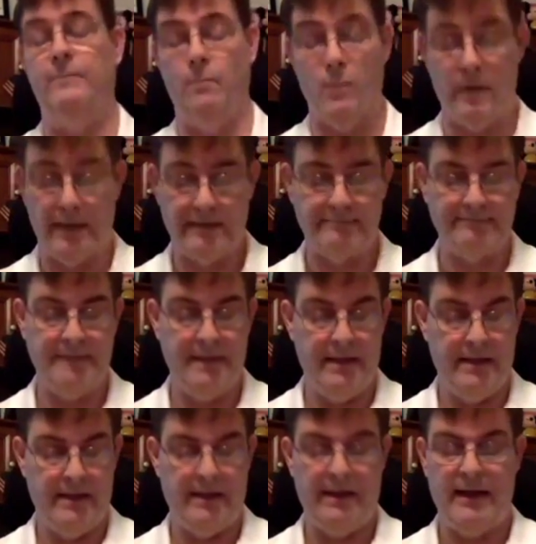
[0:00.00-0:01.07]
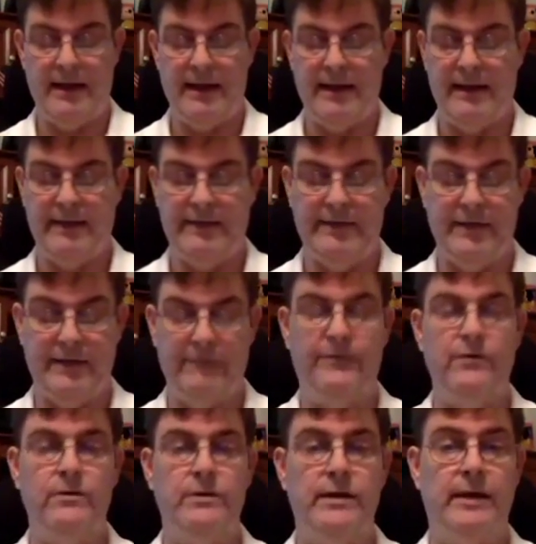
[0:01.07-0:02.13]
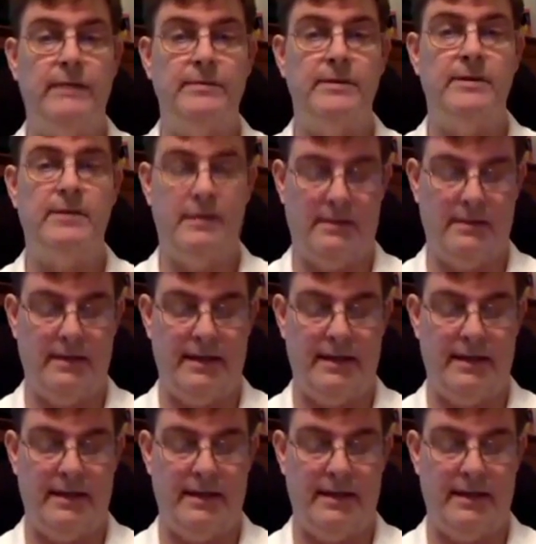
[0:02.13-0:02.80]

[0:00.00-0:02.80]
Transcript: Well, I've got a few tips.